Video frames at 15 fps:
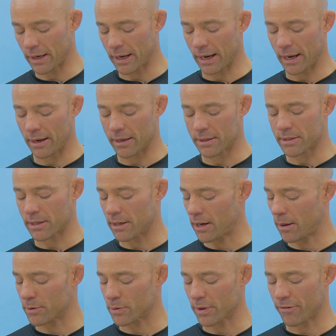Again, it
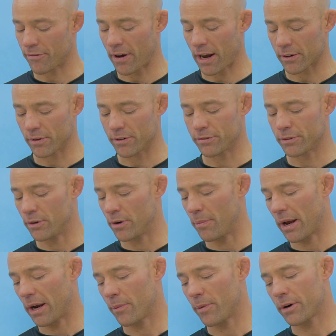comes with a factory fluted
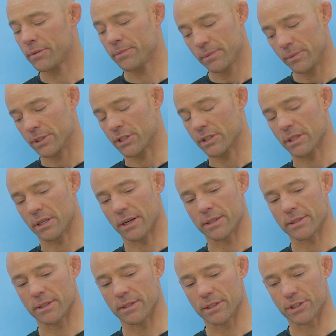magwell, which is a
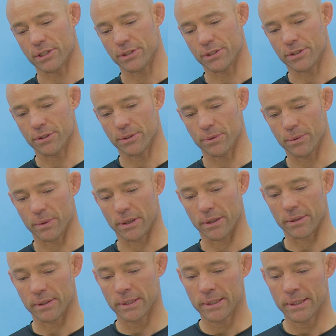nice addition
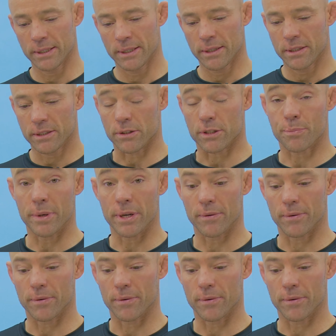to to speedy